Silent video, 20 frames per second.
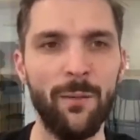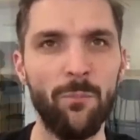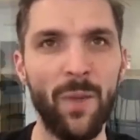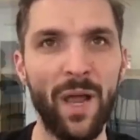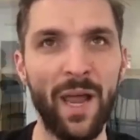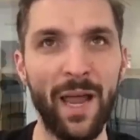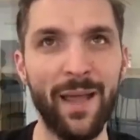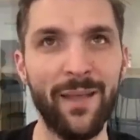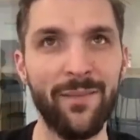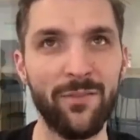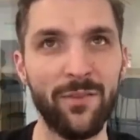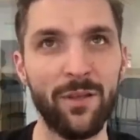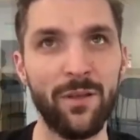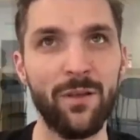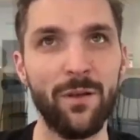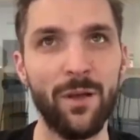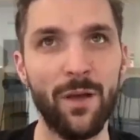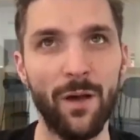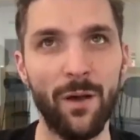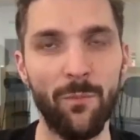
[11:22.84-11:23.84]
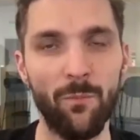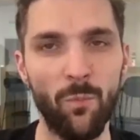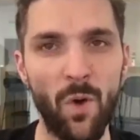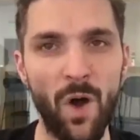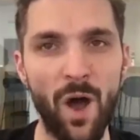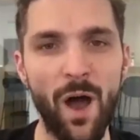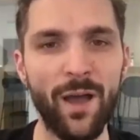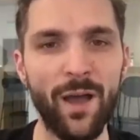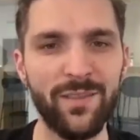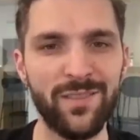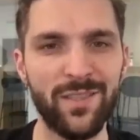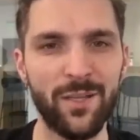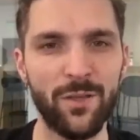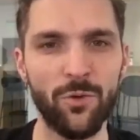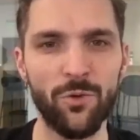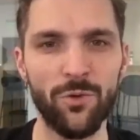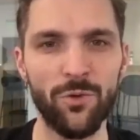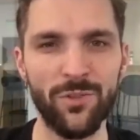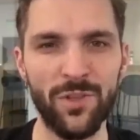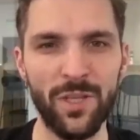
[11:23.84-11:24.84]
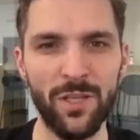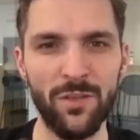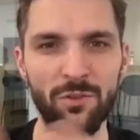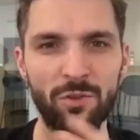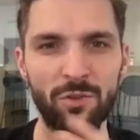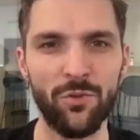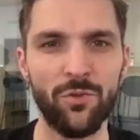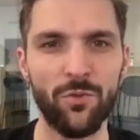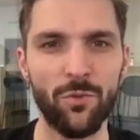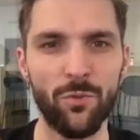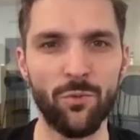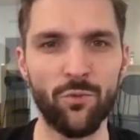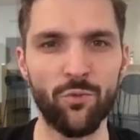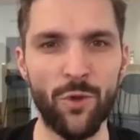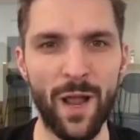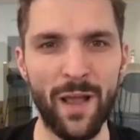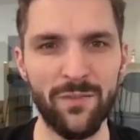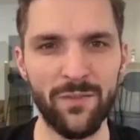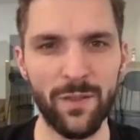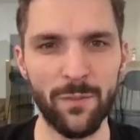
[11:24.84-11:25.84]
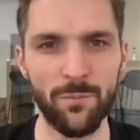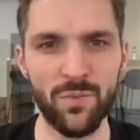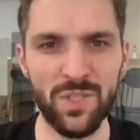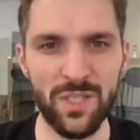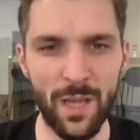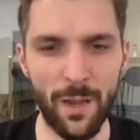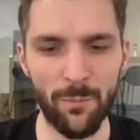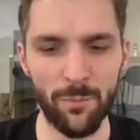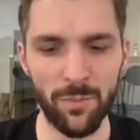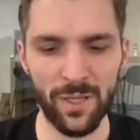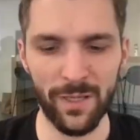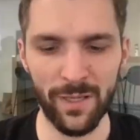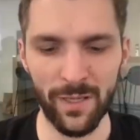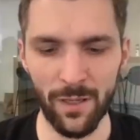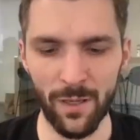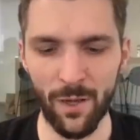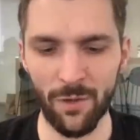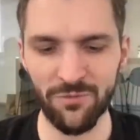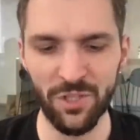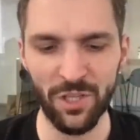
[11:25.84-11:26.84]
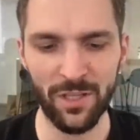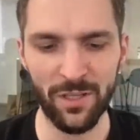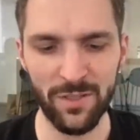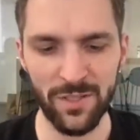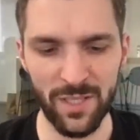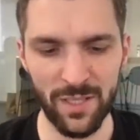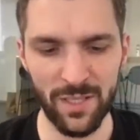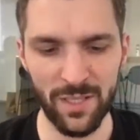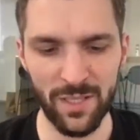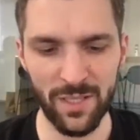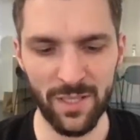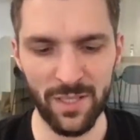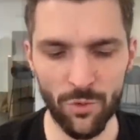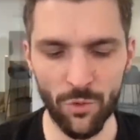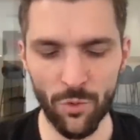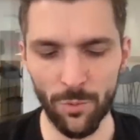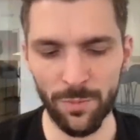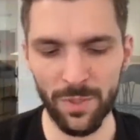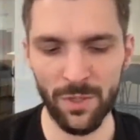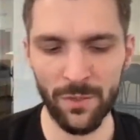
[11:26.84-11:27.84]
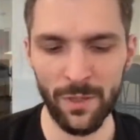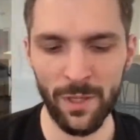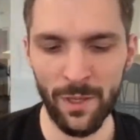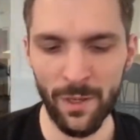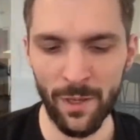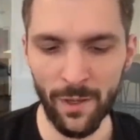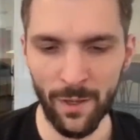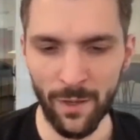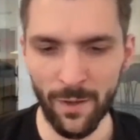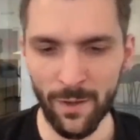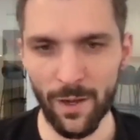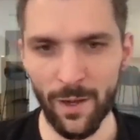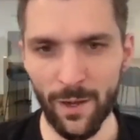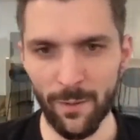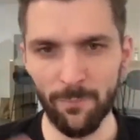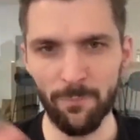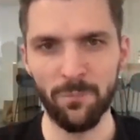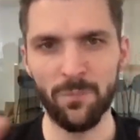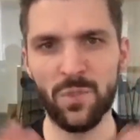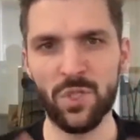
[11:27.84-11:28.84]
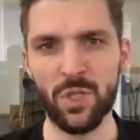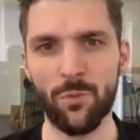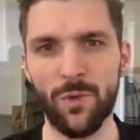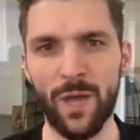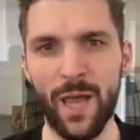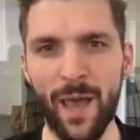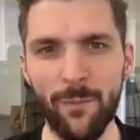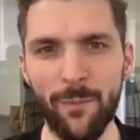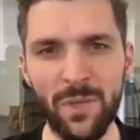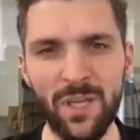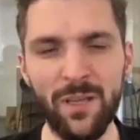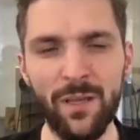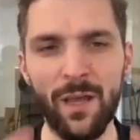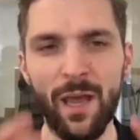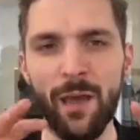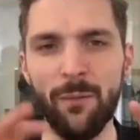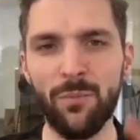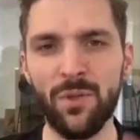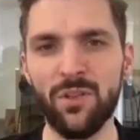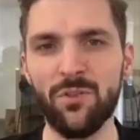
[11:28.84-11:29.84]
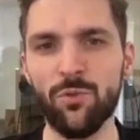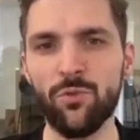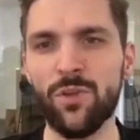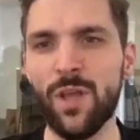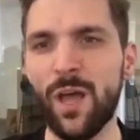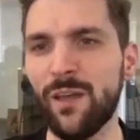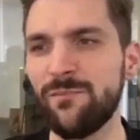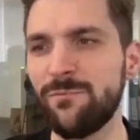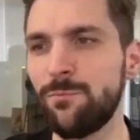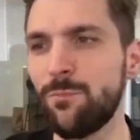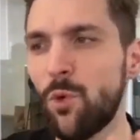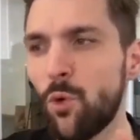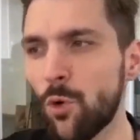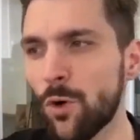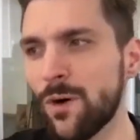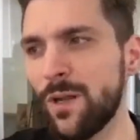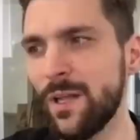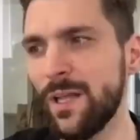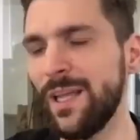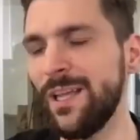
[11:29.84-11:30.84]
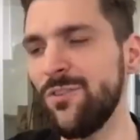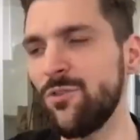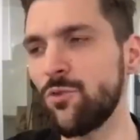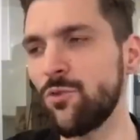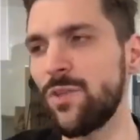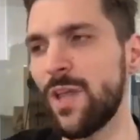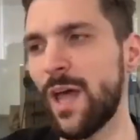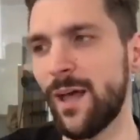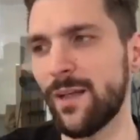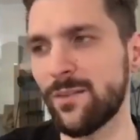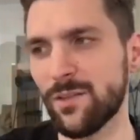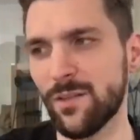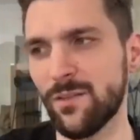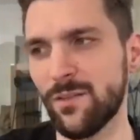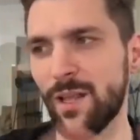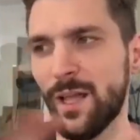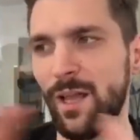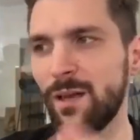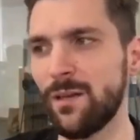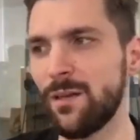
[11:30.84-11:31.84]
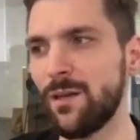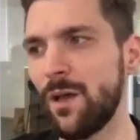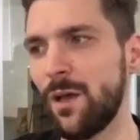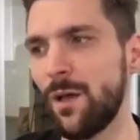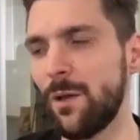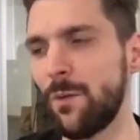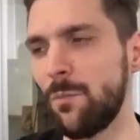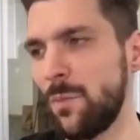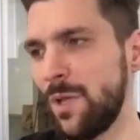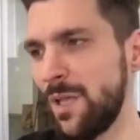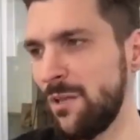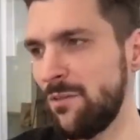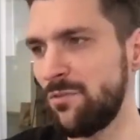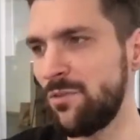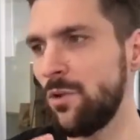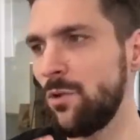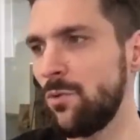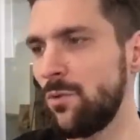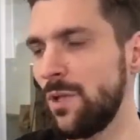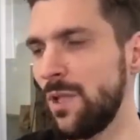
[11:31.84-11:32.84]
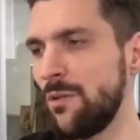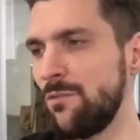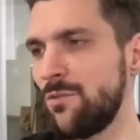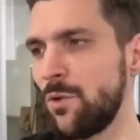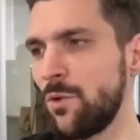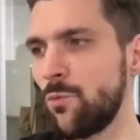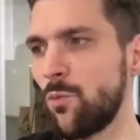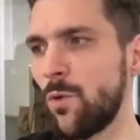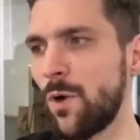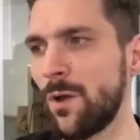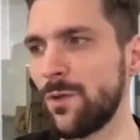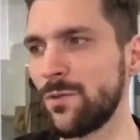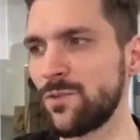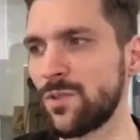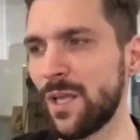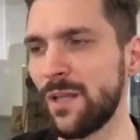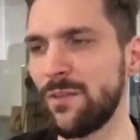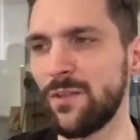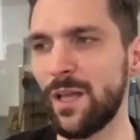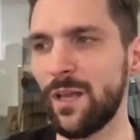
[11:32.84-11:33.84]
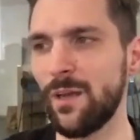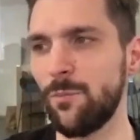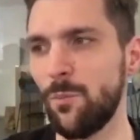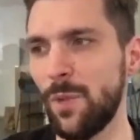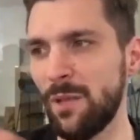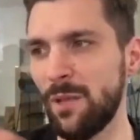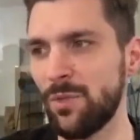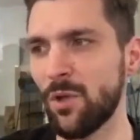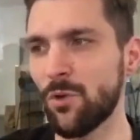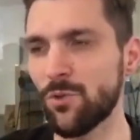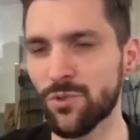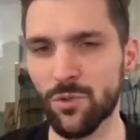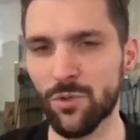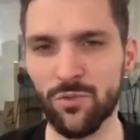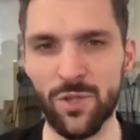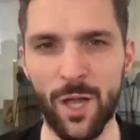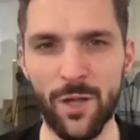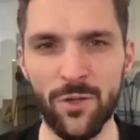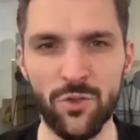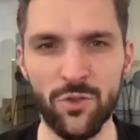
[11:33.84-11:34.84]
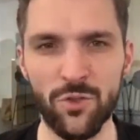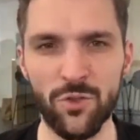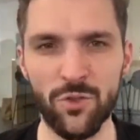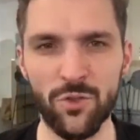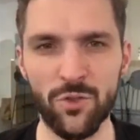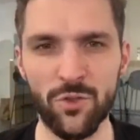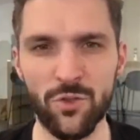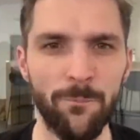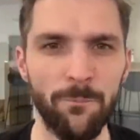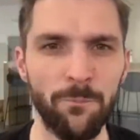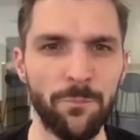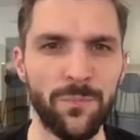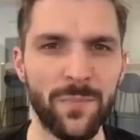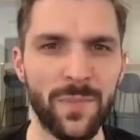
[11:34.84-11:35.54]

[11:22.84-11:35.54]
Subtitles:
and high security due to random sampling of the consensus group. So happy to dive more into that. And then if you want, and then maybe also touch on the